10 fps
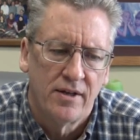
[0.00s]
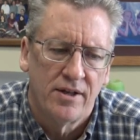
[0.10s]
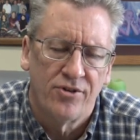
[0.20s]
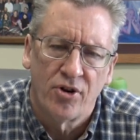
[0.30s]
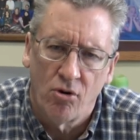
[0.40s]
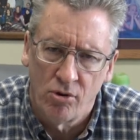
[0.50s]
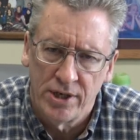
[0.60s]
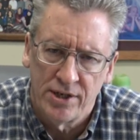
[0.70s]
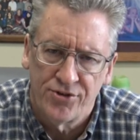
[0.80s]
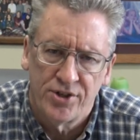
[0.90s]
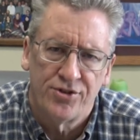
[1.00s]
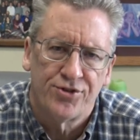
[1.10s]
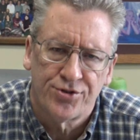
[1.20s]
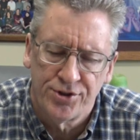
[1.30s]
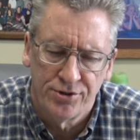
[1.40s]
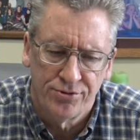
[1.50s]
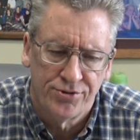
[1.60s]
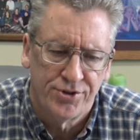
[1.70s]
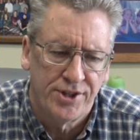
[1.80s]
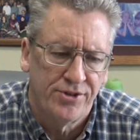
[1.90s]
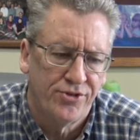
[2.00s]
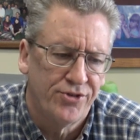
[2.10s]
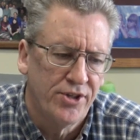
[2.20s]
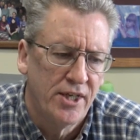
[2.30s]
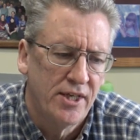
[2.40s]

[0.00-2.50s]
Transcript: His holiness, His truth, His